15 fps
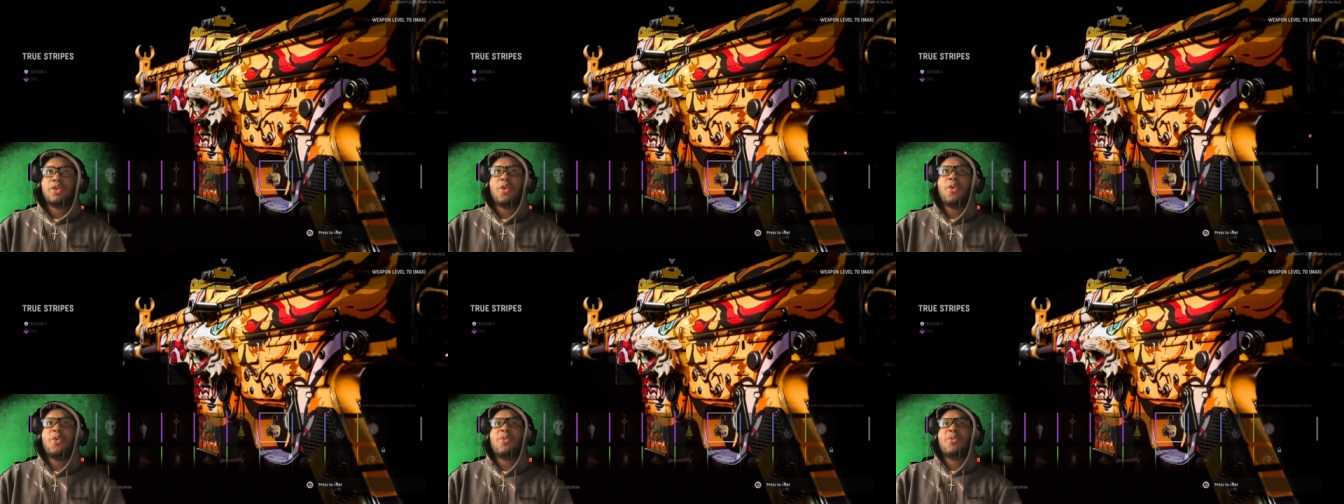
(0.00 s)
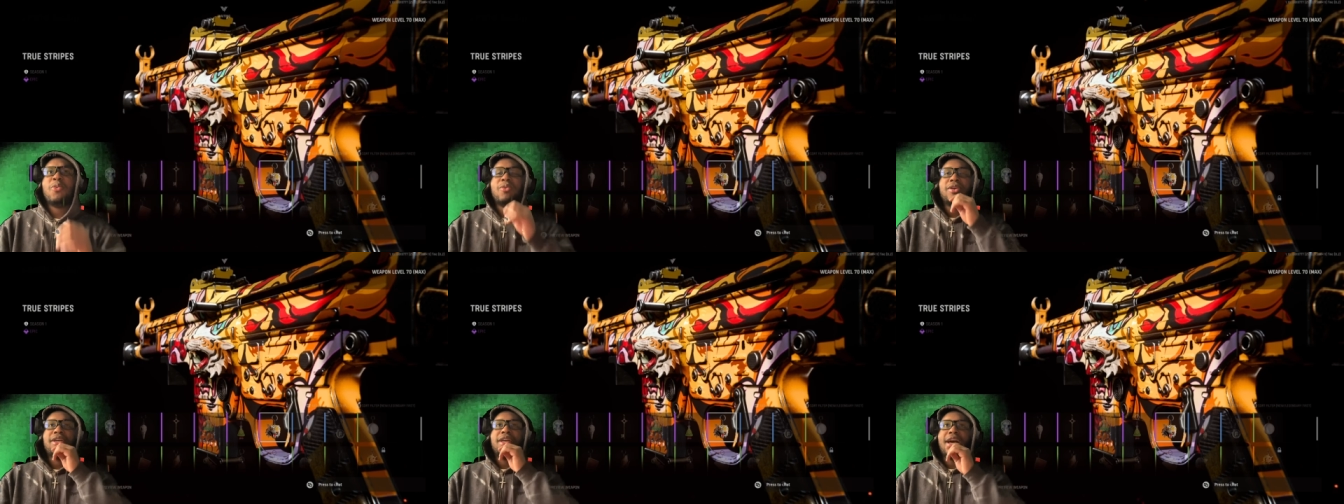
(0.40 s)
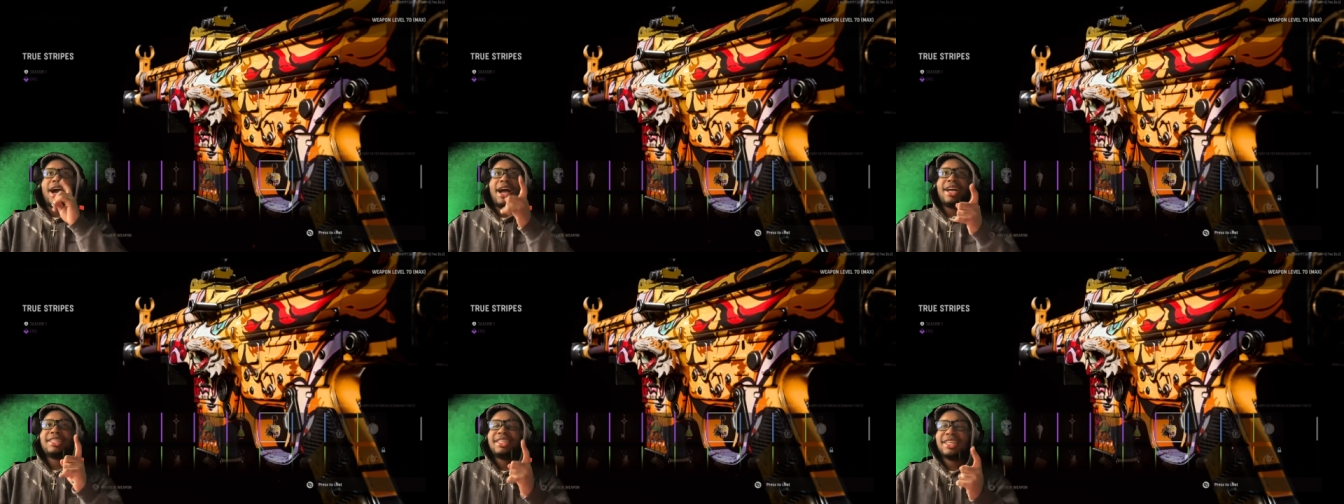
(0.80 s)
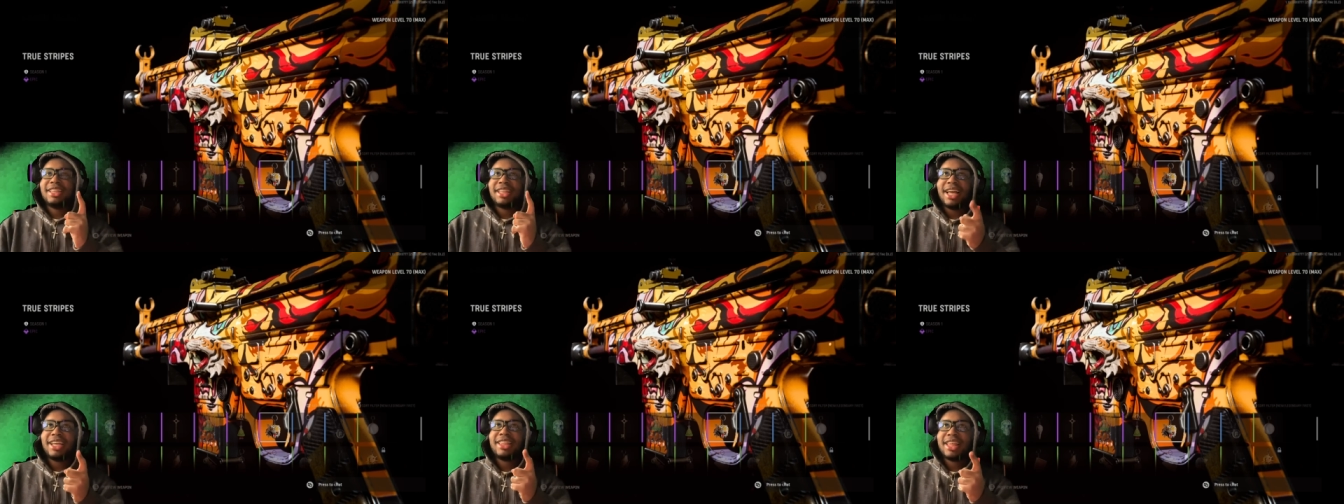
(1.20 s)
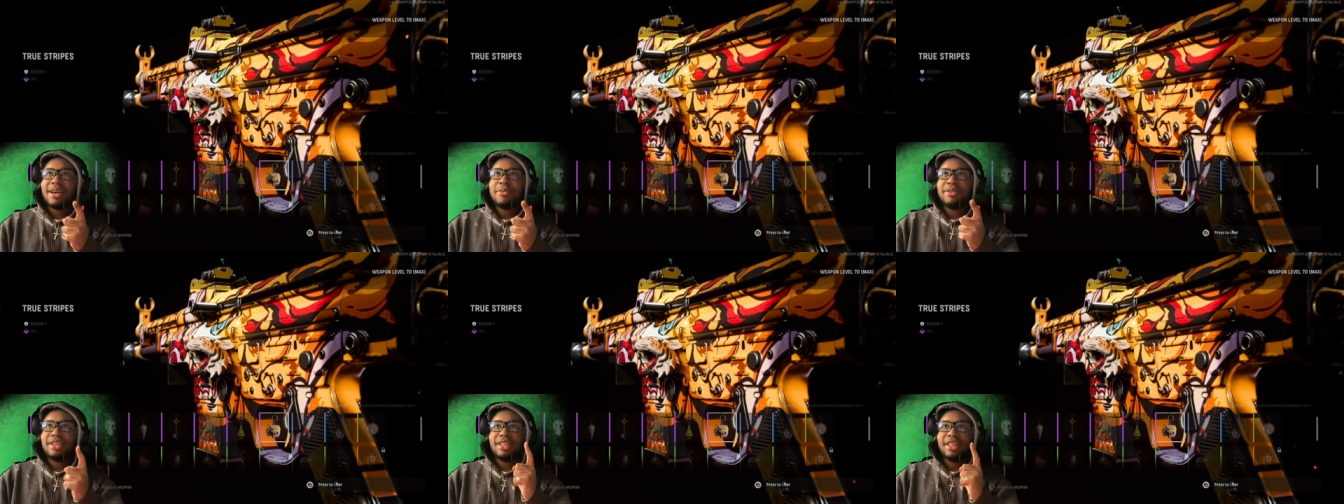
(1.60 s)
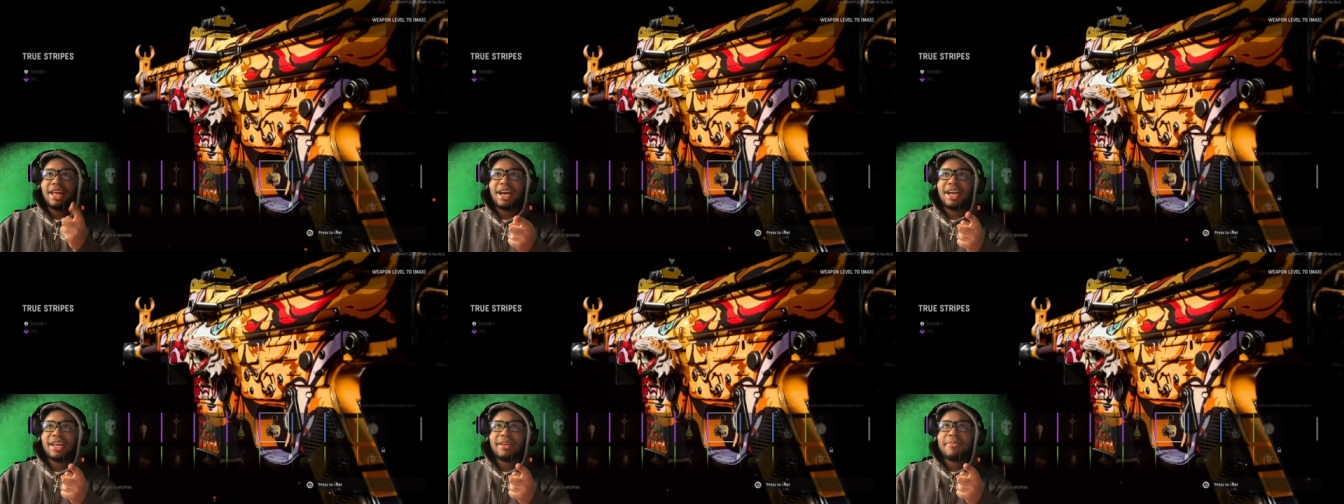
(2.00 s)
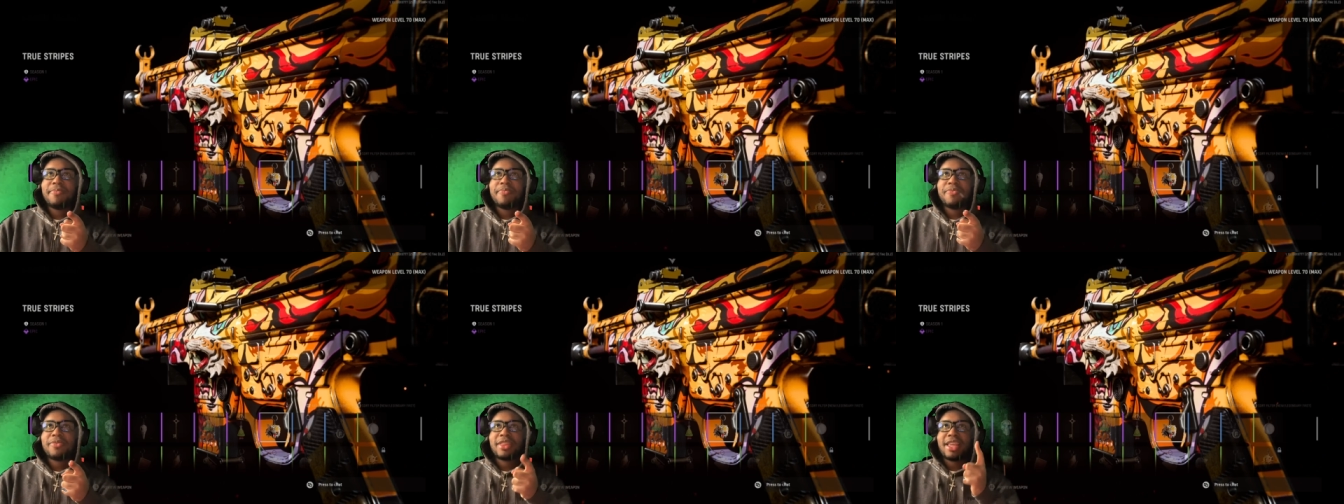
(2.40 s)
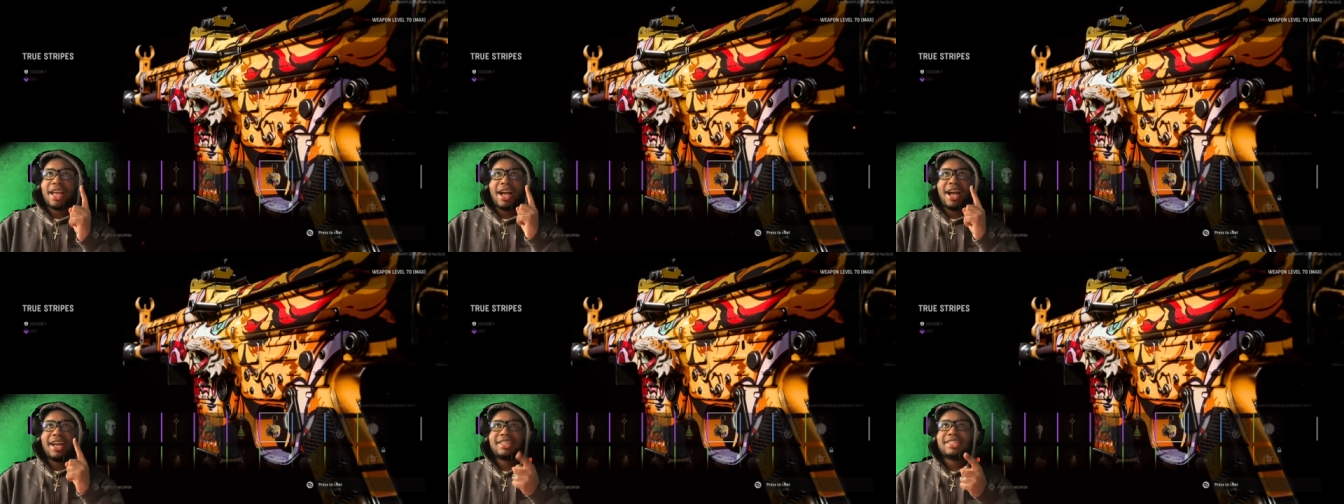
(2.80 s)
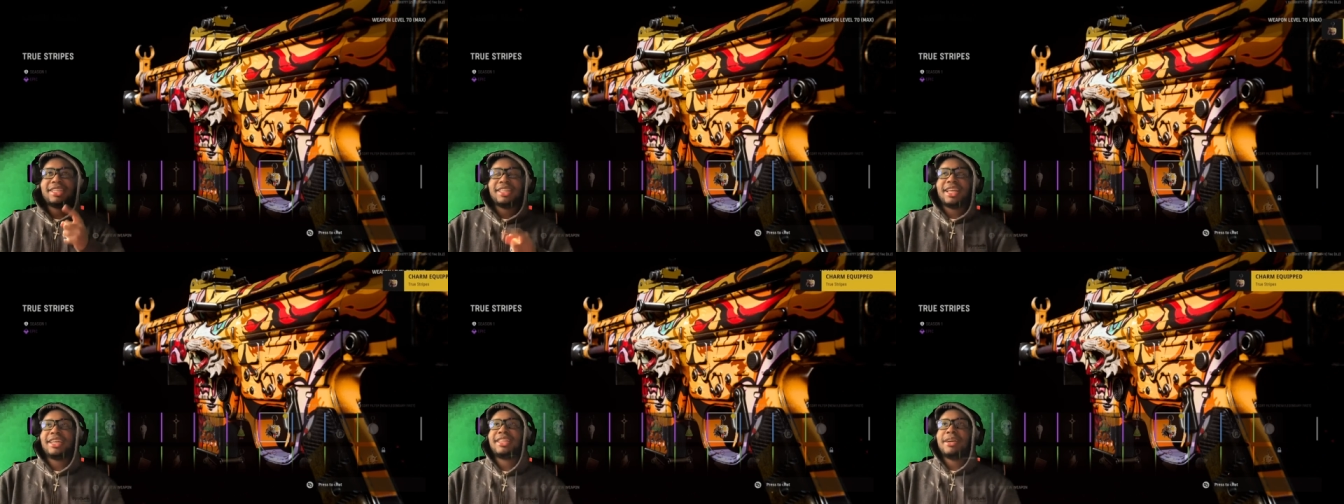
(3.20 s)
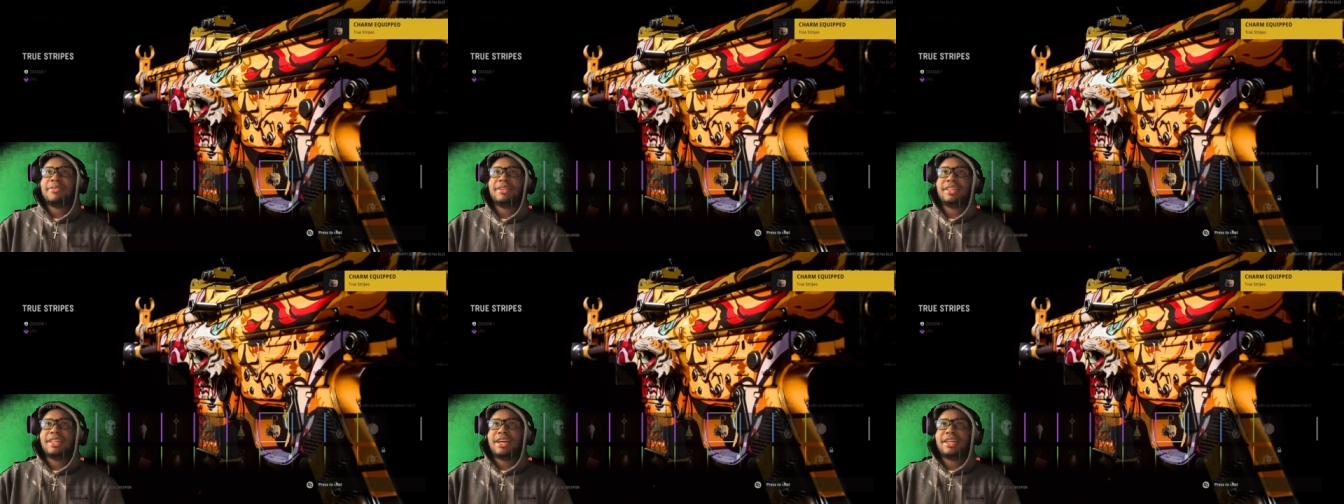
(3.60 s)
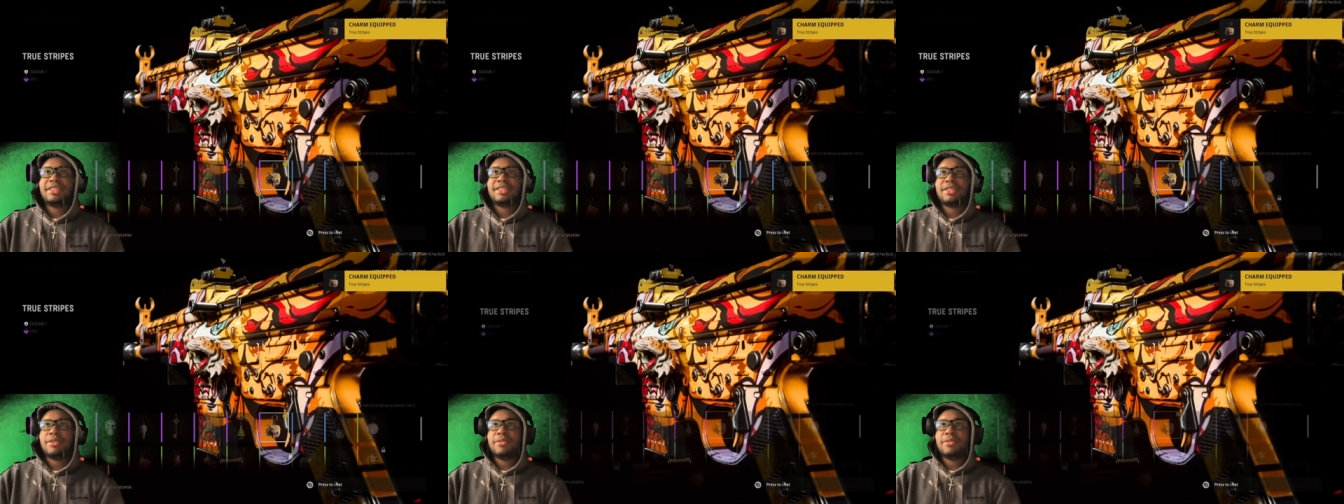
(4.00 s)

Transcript: Oh, I actually like that one a lot. I actually like that one a lot. So